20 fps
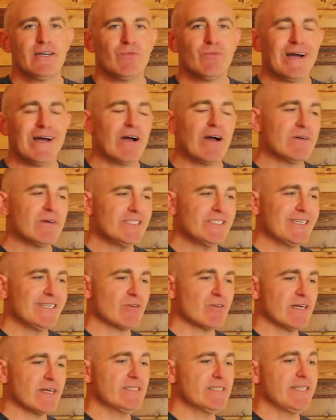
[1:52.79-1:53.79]
Well, I always say
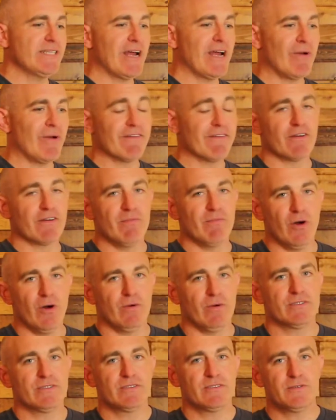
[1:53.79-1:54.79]
try to stay away from
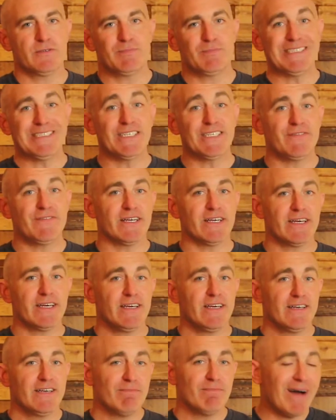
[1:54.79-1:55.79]
those specific
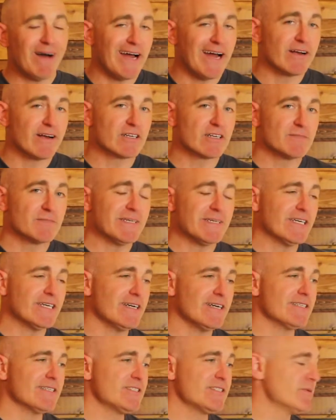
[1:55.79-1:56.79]
buyers
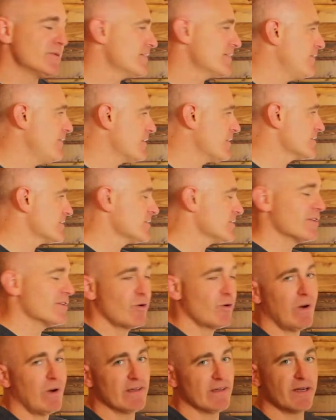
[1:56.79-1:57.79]
because you want to focus on the
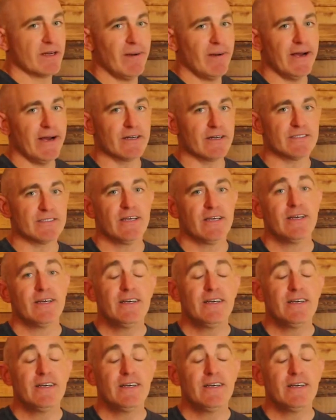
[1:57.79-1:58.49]
quality buyers.